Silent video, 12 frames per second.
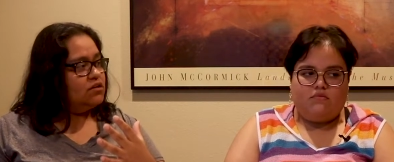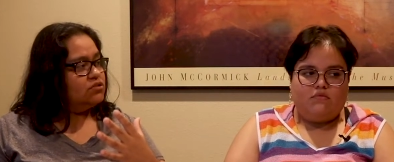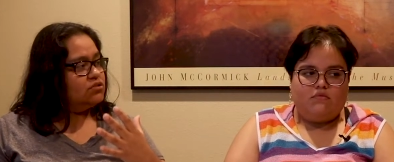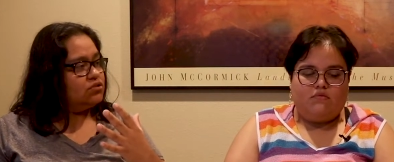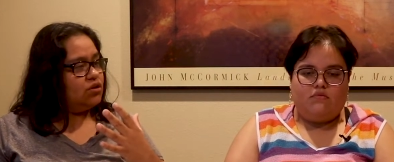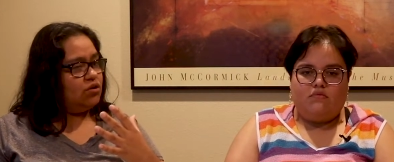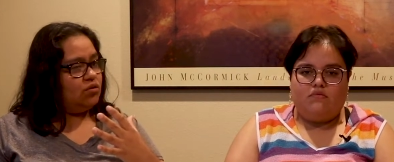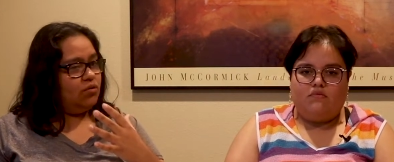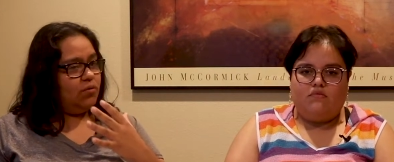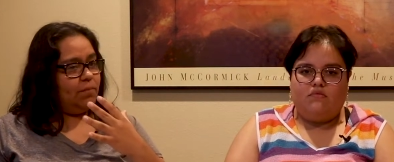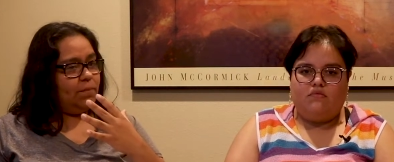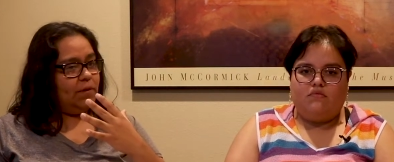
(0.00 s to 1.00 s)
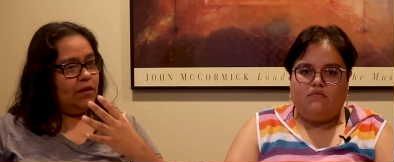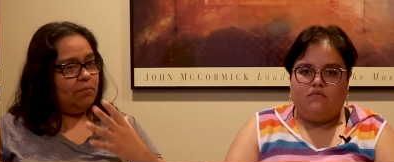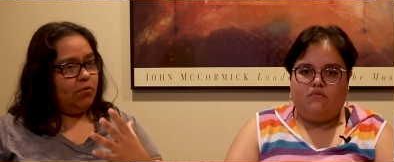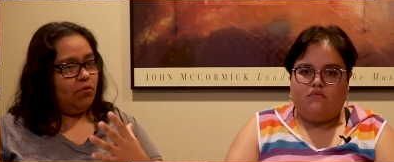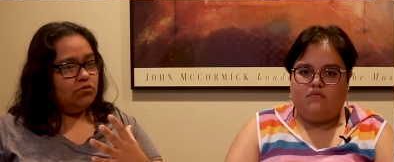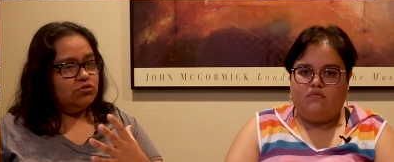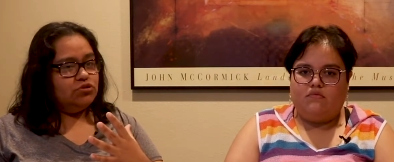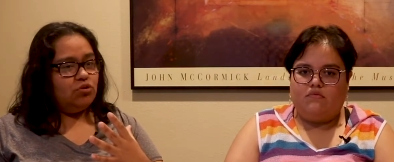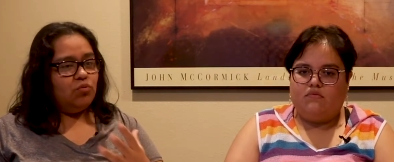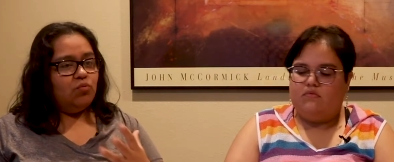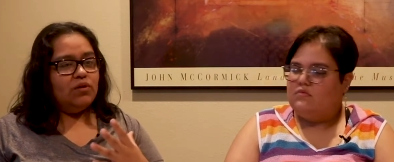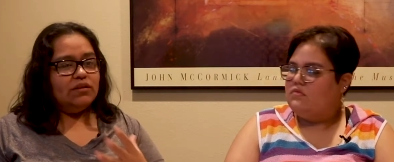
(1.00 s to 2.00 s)
Speaker 1: So people
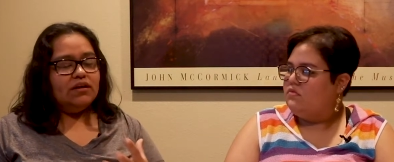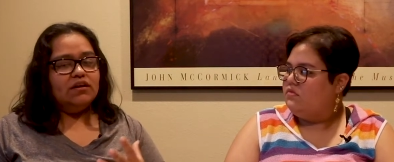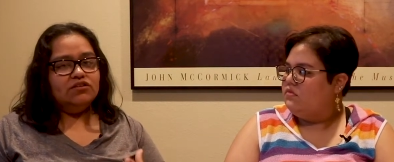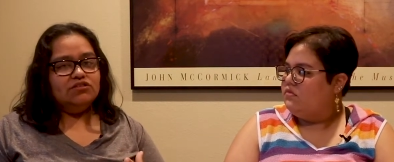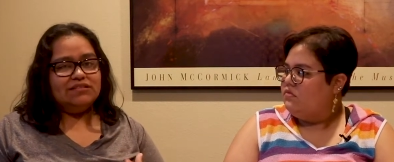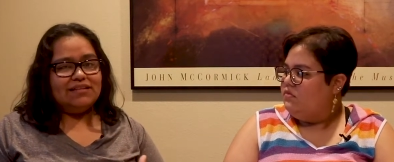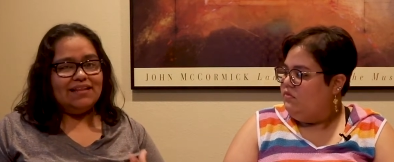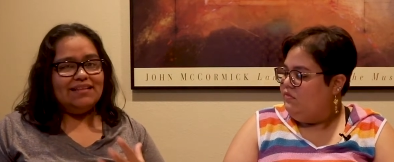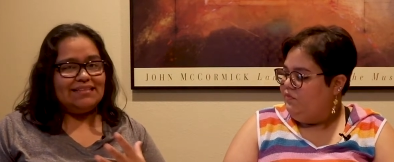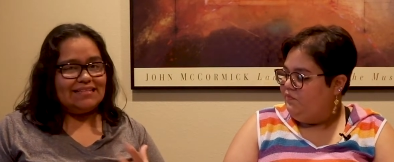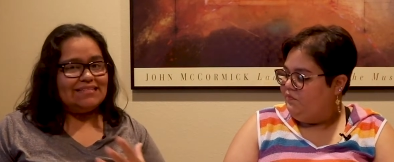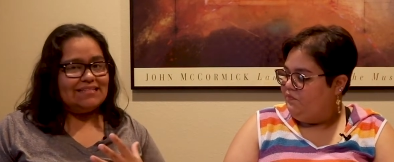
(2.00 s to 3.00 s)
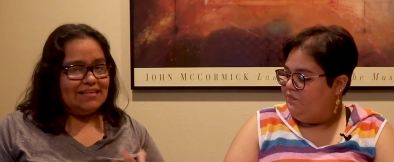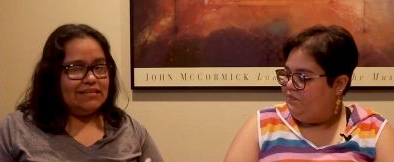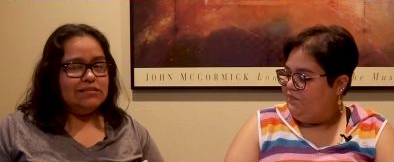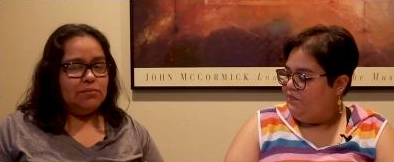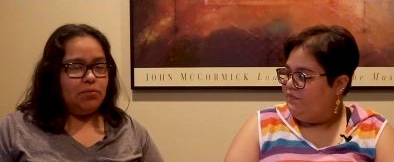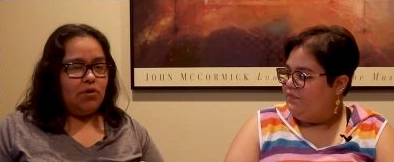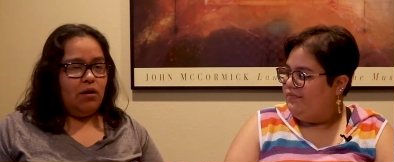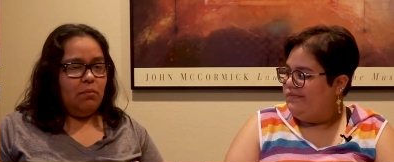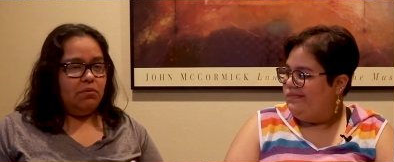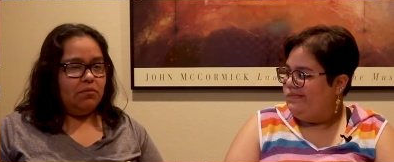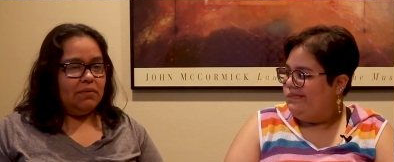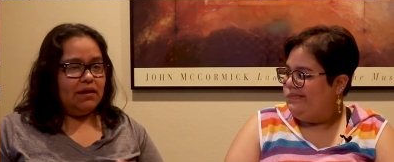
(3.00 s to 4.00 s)
don't really understand that this is a
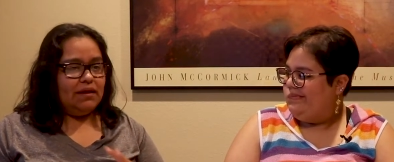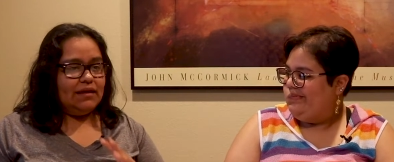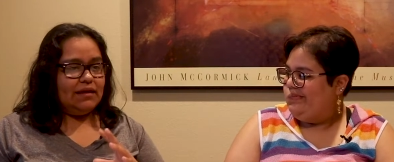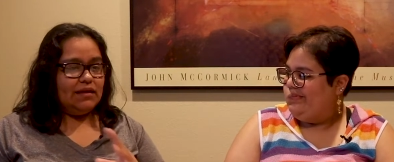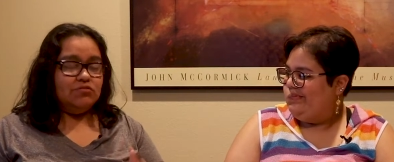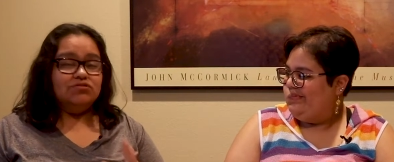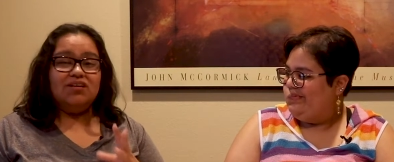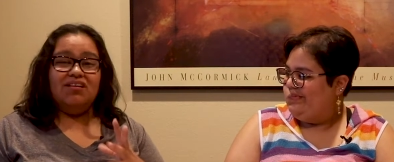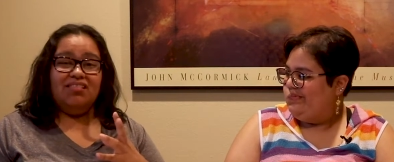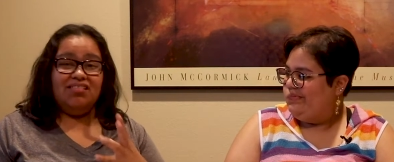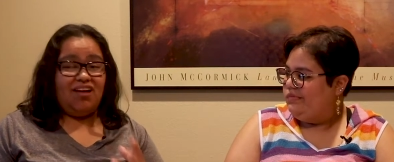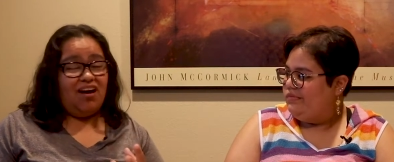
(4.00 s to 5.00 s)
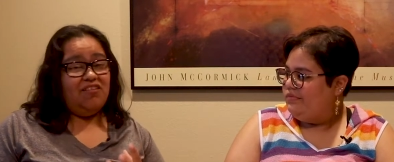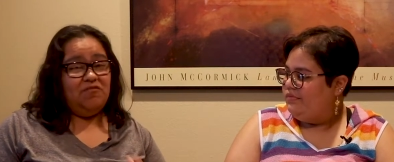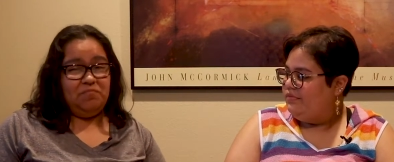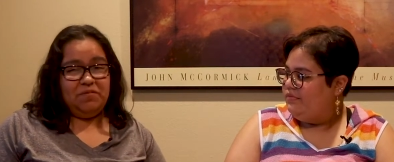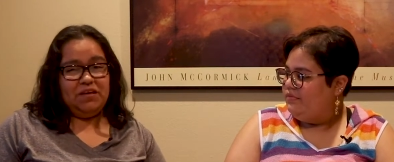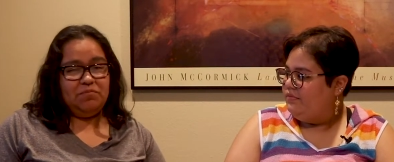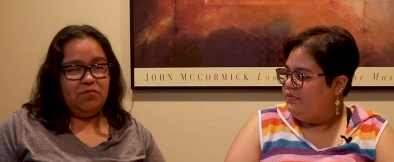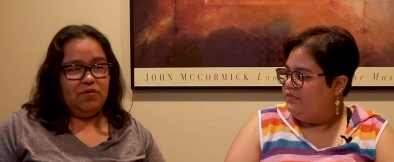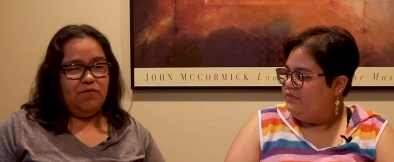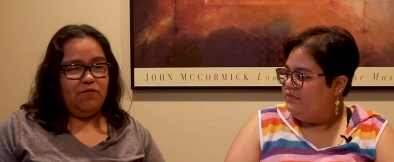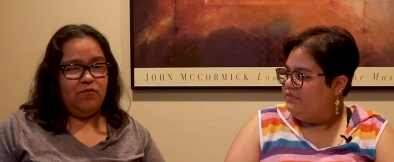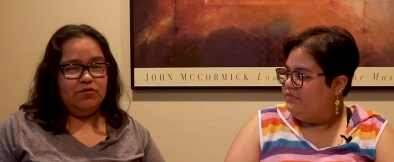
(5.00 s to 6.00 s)
problem and it kills a lot of people,
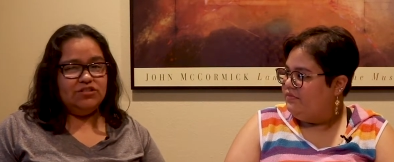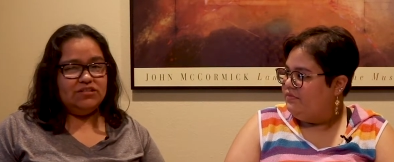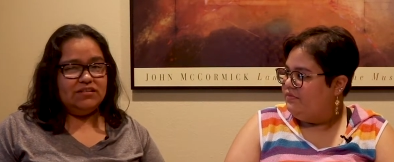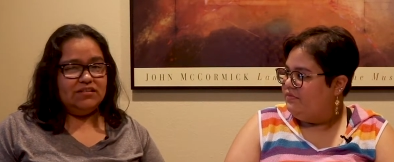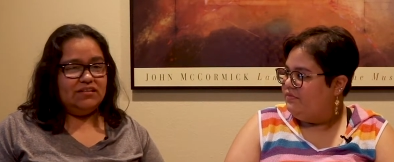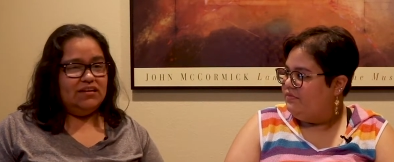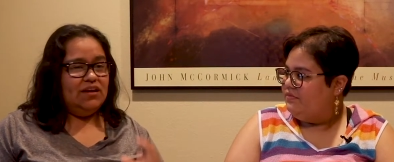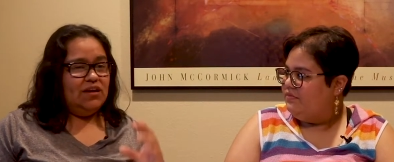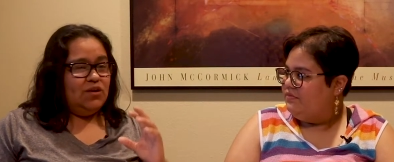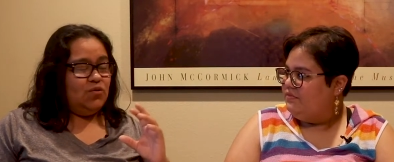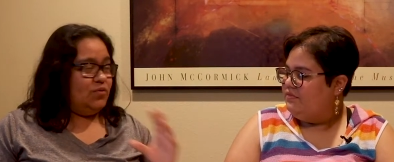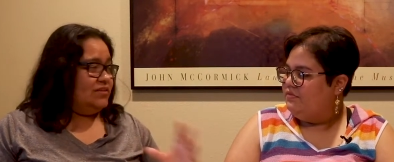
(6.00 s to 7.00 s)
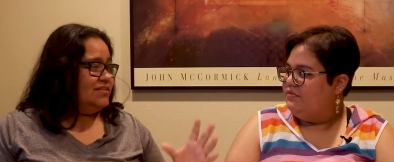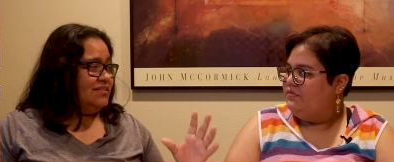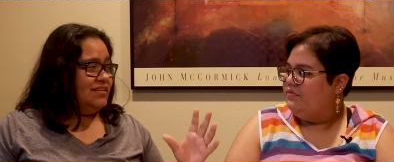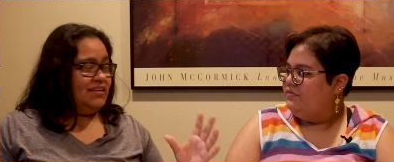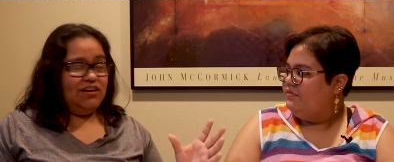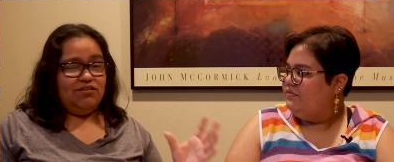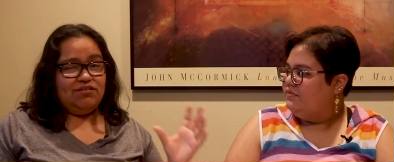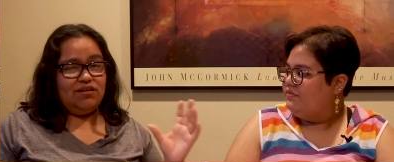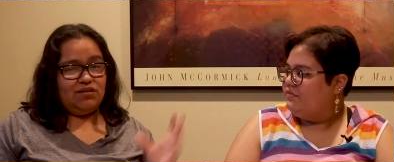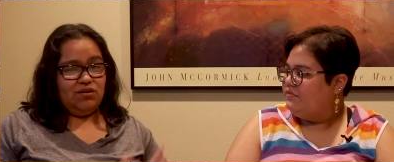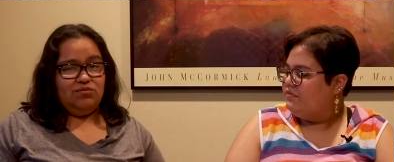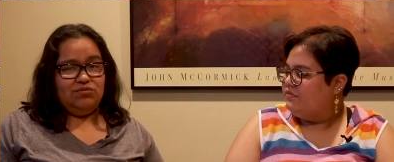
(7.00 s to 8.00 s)
unfortunately. Recently, here in
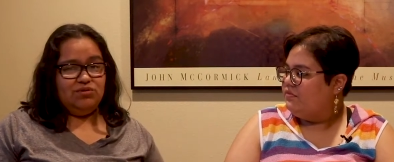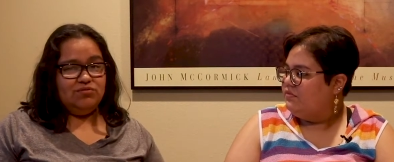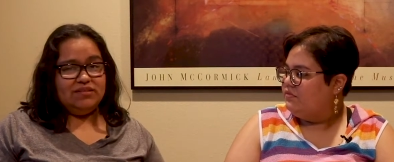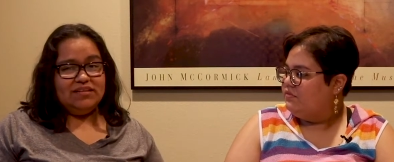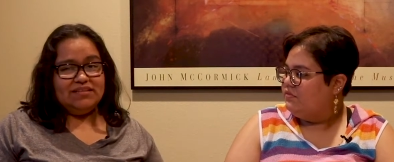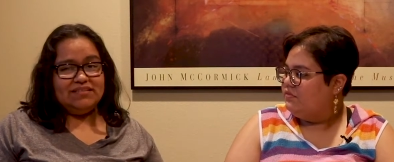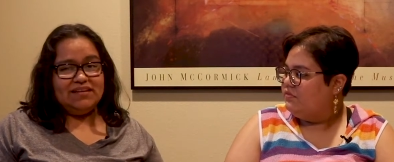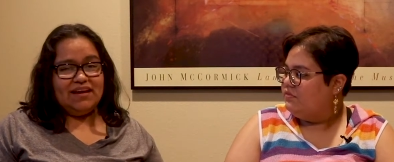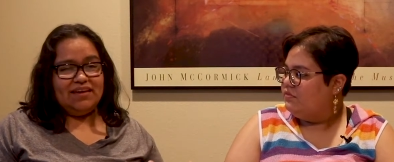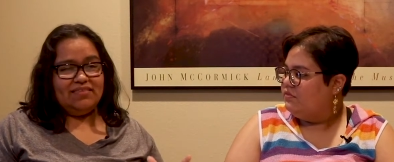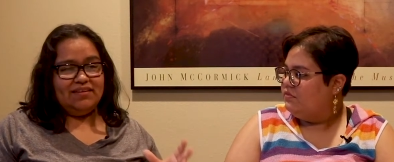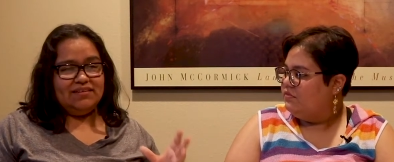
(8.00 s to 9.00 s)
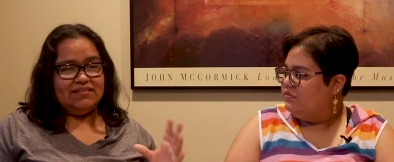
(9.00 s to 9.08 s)
our own UTSA, they